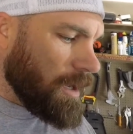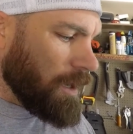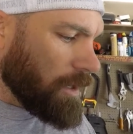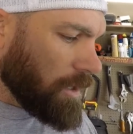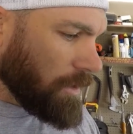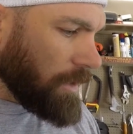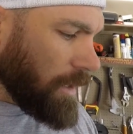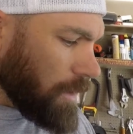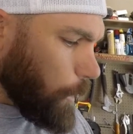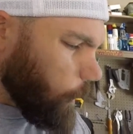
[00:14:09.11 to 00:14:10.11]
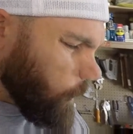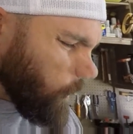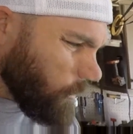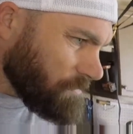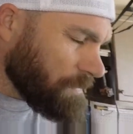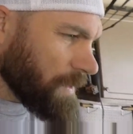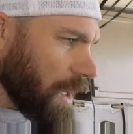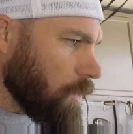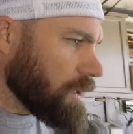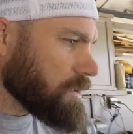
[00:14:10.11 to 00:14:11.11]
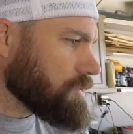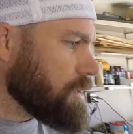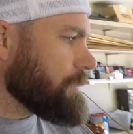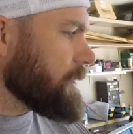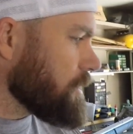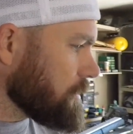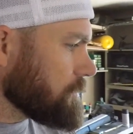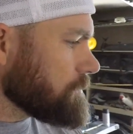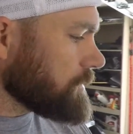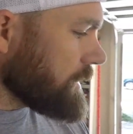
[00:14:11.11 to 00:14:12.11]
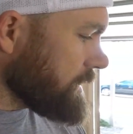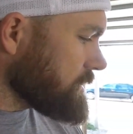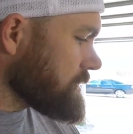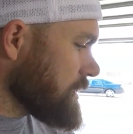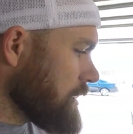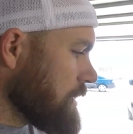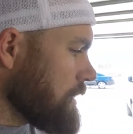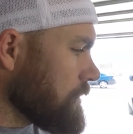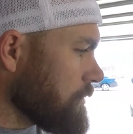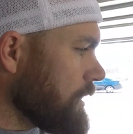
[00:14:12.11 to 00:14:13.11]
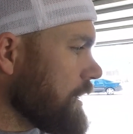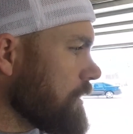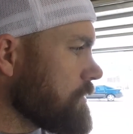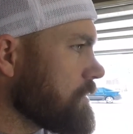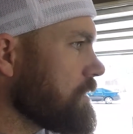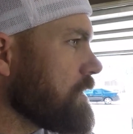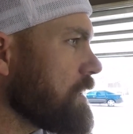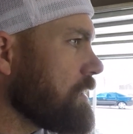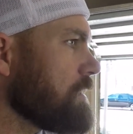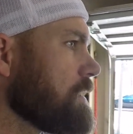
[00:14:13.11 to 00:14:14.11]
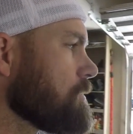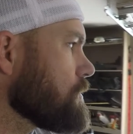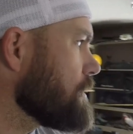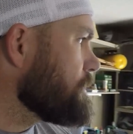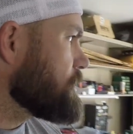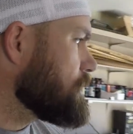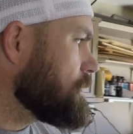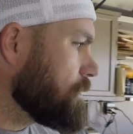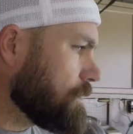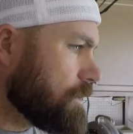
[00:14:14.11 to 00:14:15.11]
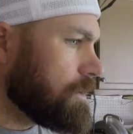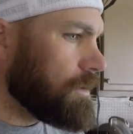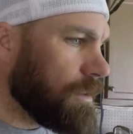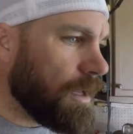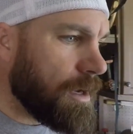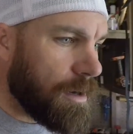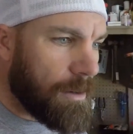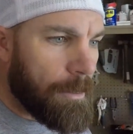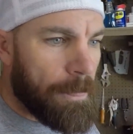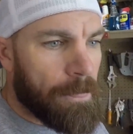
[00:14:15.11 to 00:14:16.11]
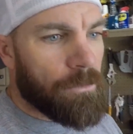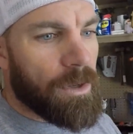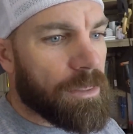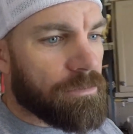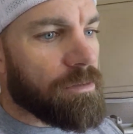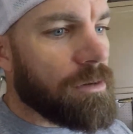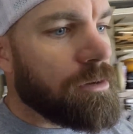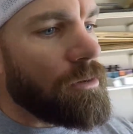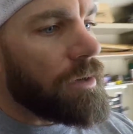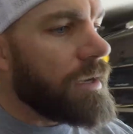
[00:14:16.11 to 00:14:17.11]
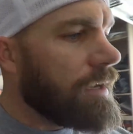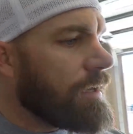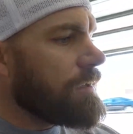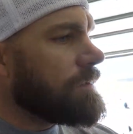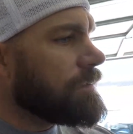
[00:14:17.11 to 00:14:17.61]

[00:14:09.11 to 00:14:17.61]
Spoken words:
good there. Got weather stripping all in place around the perimeter. Good there. Went through and